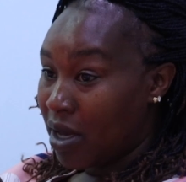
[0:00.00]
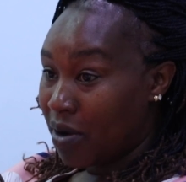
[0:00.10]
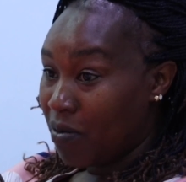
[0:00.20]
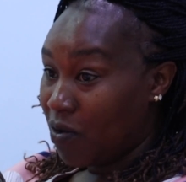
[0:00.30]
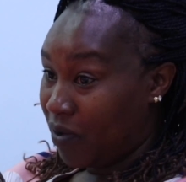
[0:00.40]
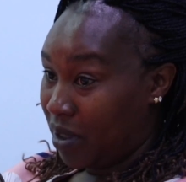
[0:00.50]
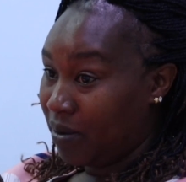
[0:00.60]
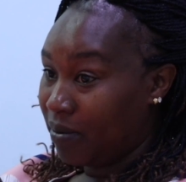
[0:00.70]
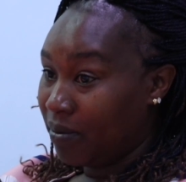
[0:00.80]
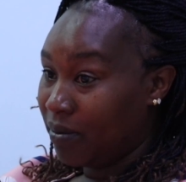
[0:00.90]

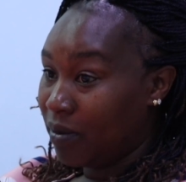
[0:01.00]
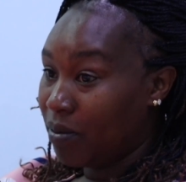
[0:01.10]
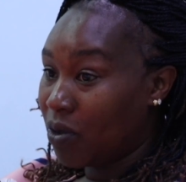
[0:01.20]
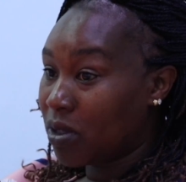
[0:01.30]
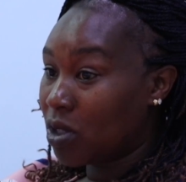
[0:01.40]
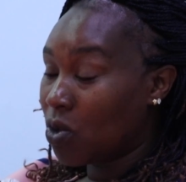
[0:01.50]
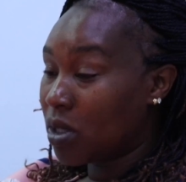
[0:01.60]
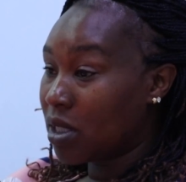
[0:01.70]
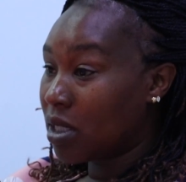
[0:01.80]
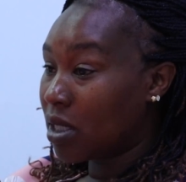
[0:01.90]
removed because it
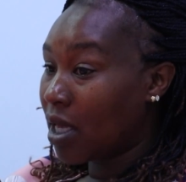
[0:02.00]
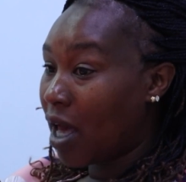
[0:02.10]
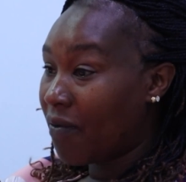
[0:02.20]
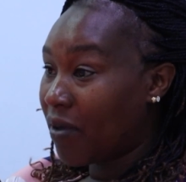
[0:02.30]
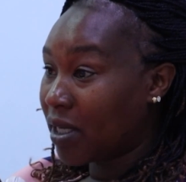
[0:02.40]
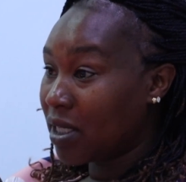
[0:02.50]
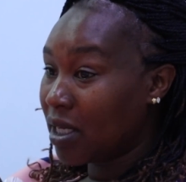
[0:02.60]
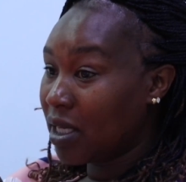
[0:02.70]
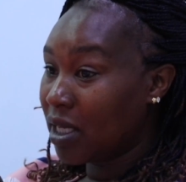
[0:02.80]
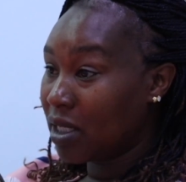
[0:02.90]
was
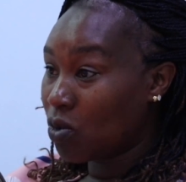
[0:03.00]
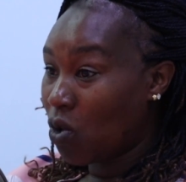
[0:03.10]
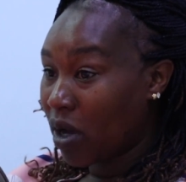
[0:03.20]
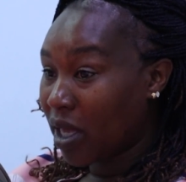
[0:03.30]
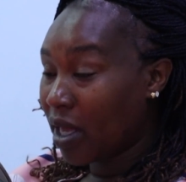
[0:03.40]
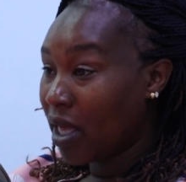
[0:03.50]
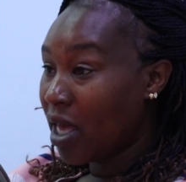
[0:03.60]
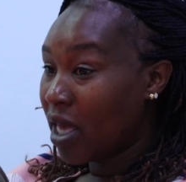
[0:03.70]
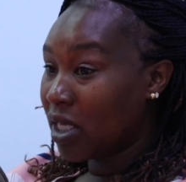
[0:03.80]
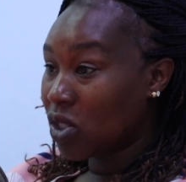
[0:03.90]
affecting his walking,
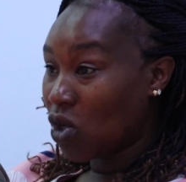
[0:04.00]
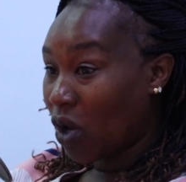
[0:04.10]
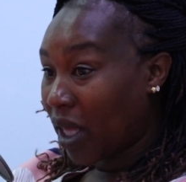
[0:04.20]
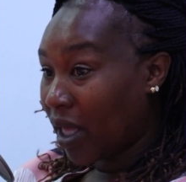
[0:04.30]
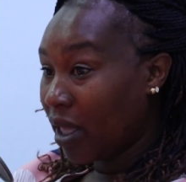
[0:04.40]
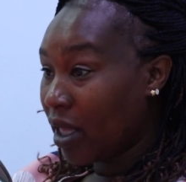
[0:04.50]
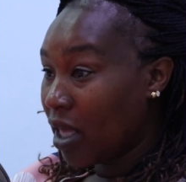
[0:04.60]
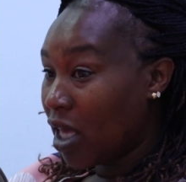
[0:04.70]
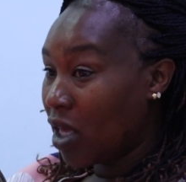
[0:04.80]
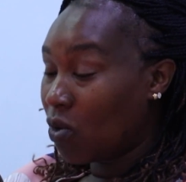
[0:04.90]
his talking.
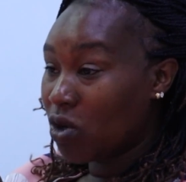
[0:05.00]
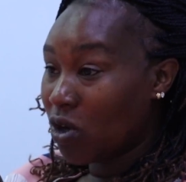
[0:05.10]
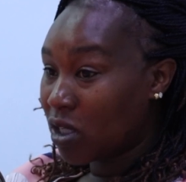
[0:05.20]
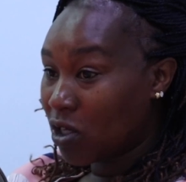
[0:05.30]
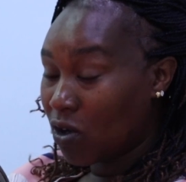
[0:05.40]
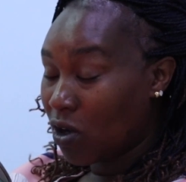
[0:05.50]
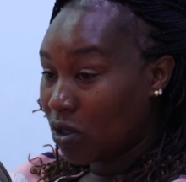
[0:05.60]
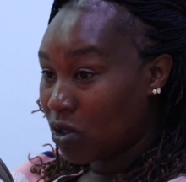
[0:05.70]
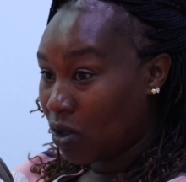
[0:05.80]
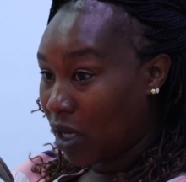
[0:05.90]
He could not
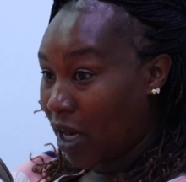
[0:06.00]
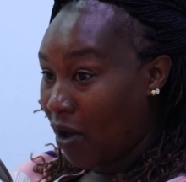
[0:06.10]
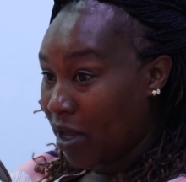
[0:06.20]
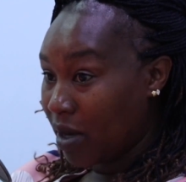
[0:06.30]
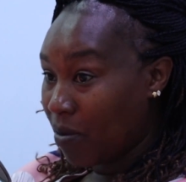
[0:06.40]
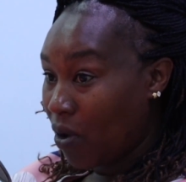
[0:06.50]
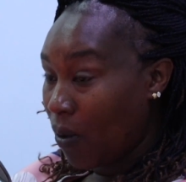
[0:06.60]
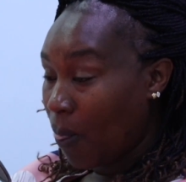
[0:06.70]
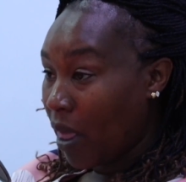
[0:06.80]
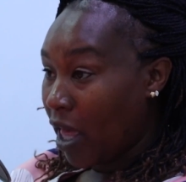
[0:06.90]
talk now
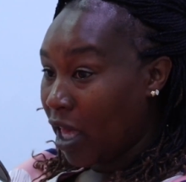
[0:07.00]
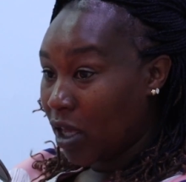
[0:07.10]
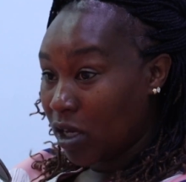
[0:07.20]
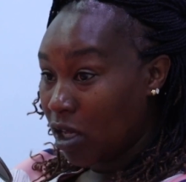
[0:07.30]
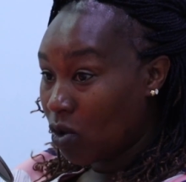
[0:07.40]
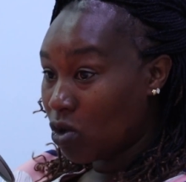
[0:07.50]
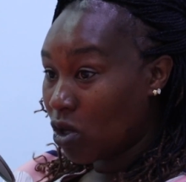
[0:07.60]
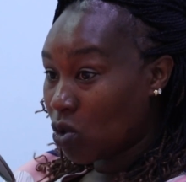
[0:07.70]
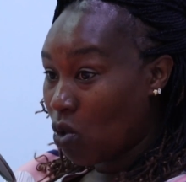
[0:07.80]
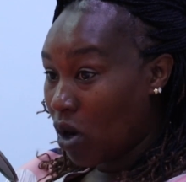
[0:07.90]
anymore. He could
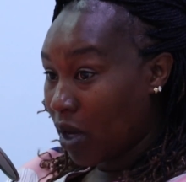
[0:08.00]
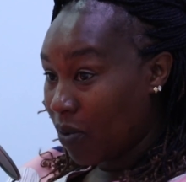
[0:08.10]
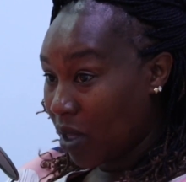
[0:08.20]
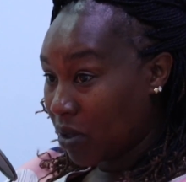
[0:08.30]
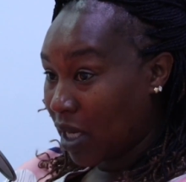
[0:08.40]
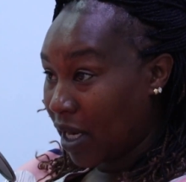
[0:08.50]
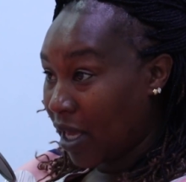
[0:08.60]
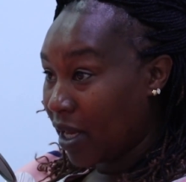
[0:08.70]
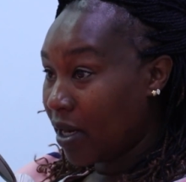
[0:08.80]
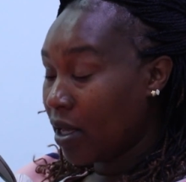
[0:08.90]
not walk without an
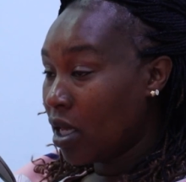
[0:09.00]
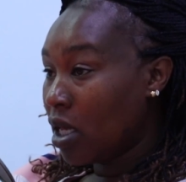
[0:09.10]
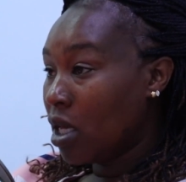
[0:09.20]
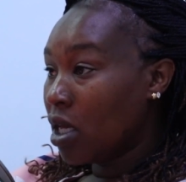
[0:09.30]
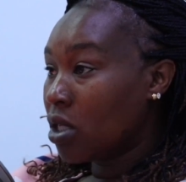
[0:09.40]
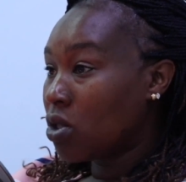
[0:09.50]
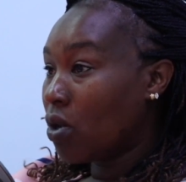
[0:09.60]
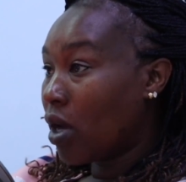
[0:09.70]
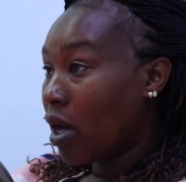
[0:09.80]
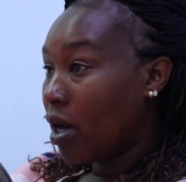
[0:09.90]
aid.
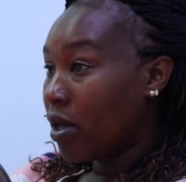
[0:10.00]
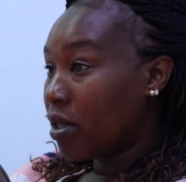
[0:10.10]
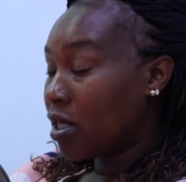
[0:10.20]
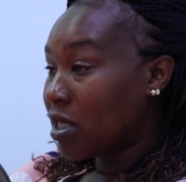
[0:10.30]
So the